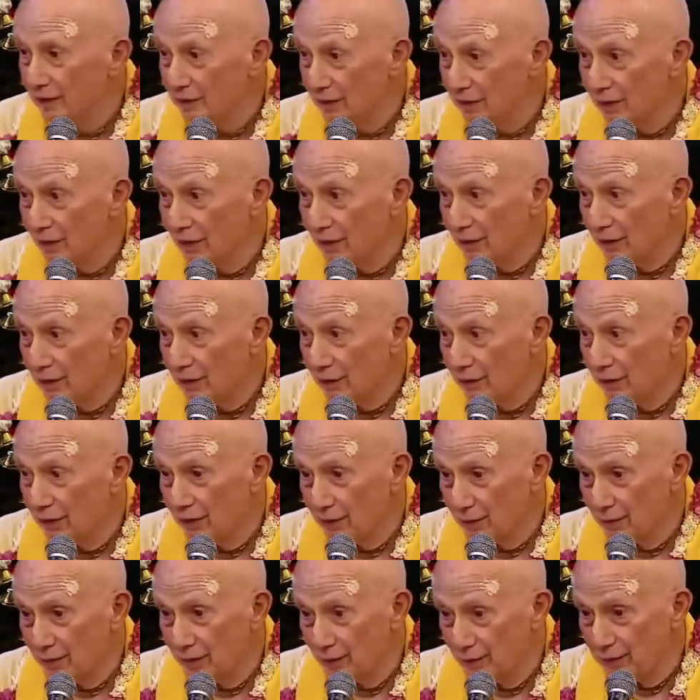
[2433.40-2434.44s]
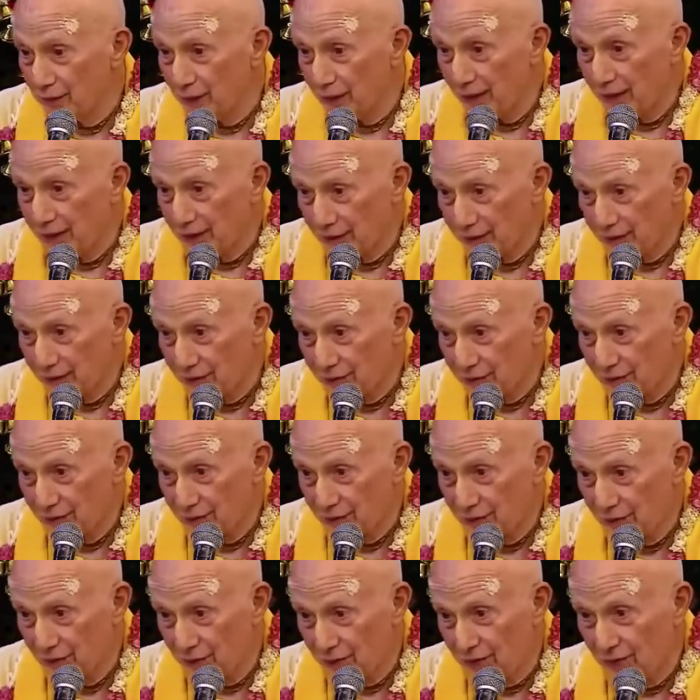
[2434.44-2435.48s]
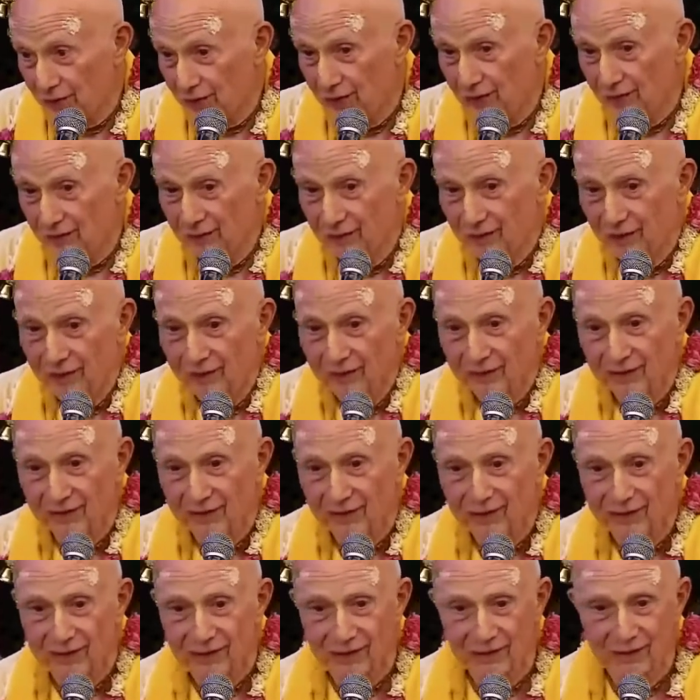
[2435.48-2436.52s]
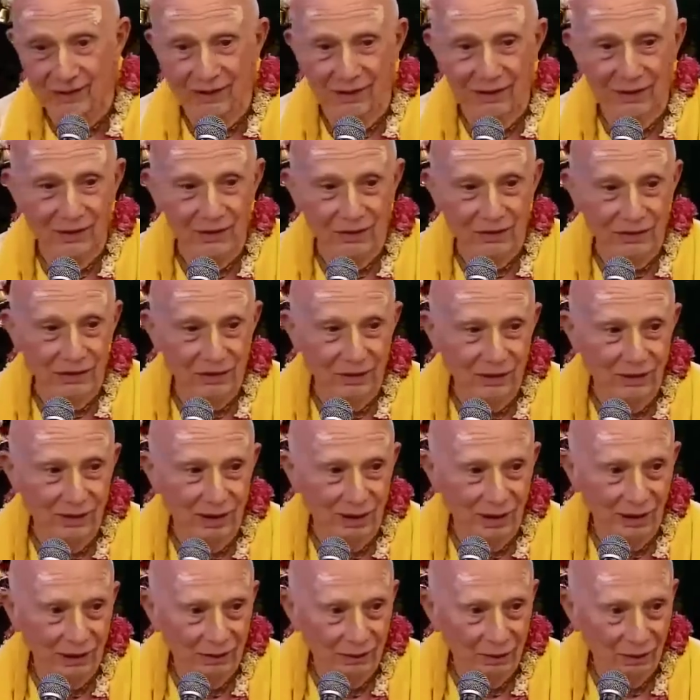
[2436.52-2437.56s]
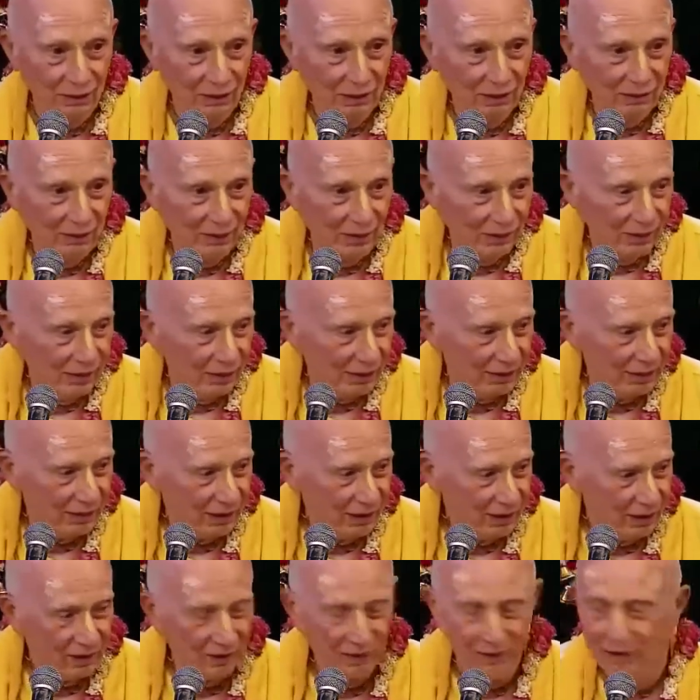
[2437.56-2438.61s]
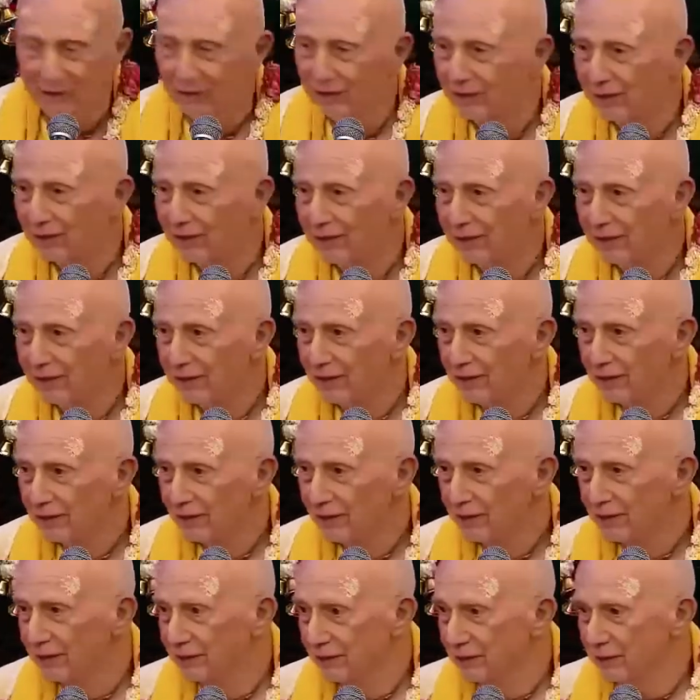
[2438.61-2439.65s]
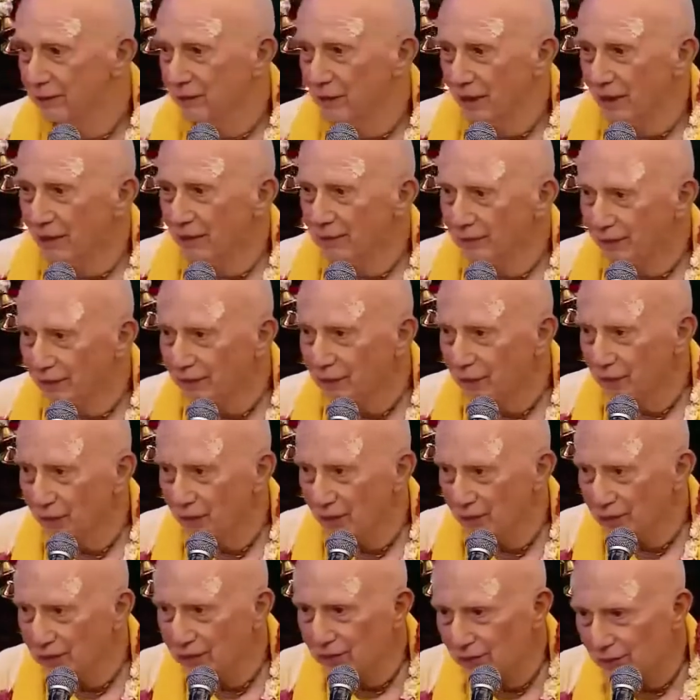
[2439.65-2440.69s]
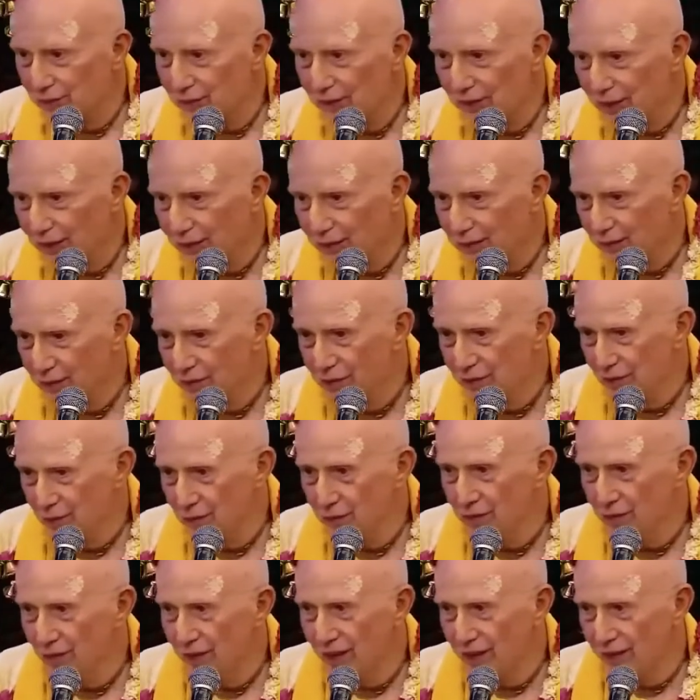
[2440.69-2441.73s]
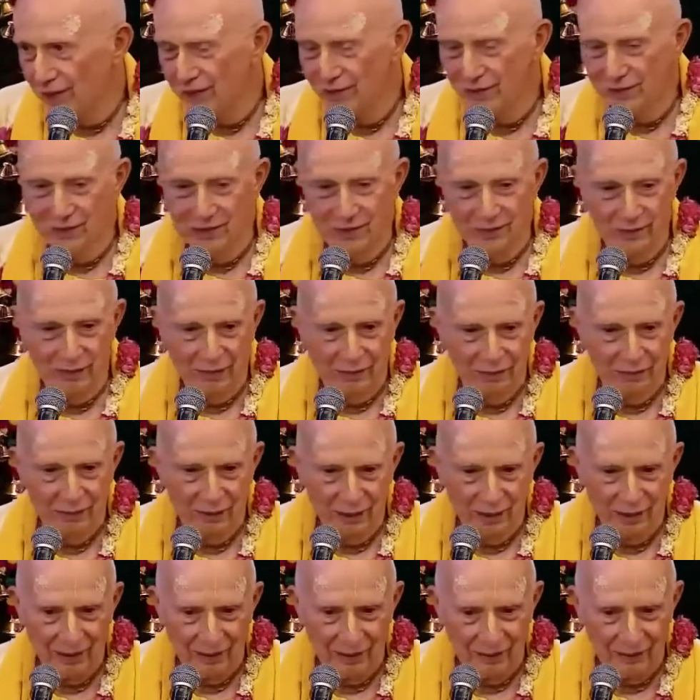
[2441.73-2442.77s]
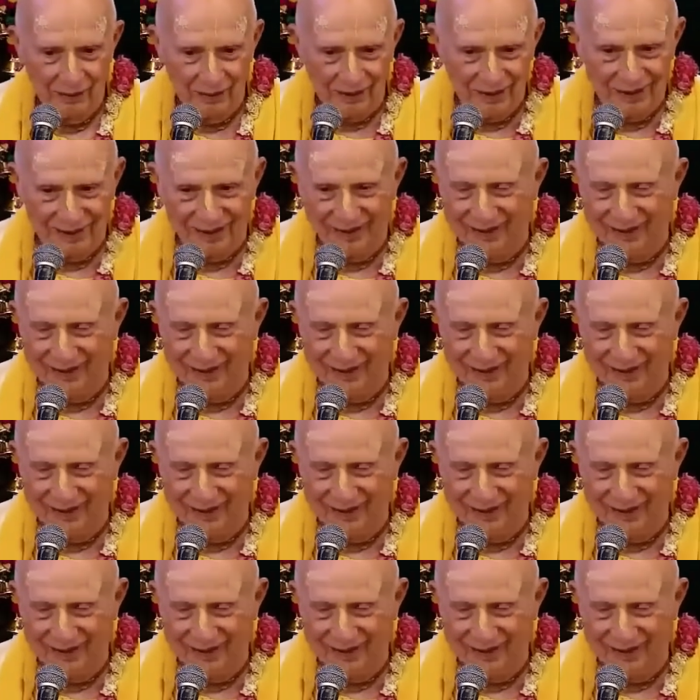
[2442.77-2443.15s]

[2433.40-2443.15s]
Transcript: It's nourishing the papayas. Did you, did you see that when you went on? Well, of course, we know there's some process in between.